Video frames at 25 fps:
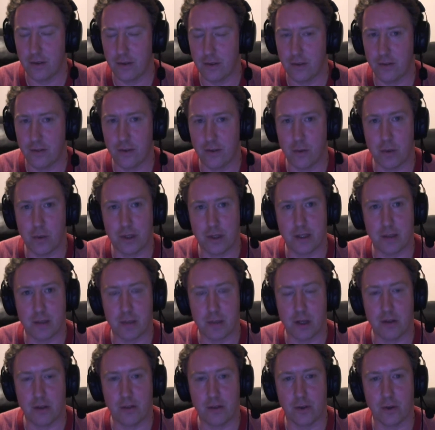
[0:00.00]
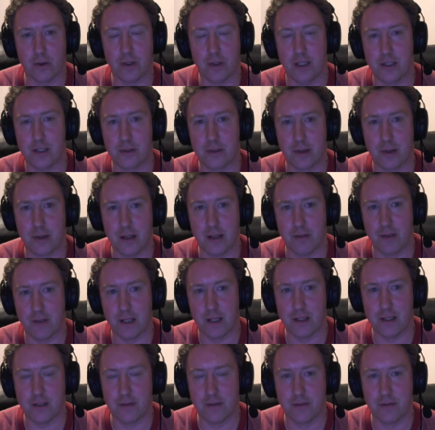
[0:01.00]
the word of mouth, oh he's quite
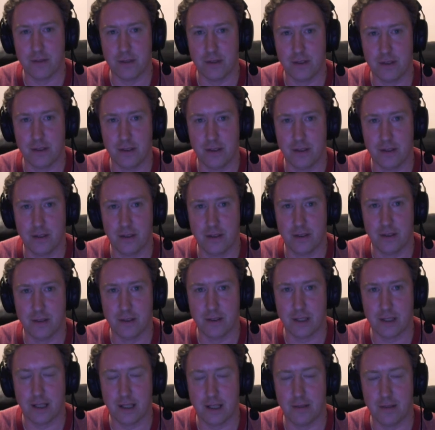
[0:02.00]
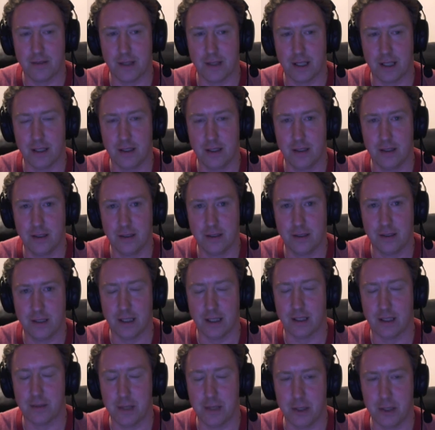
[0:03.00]
offensive type thing,
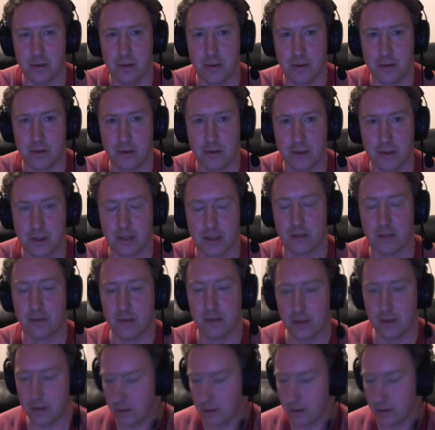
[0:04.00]
Daily Mail stuff.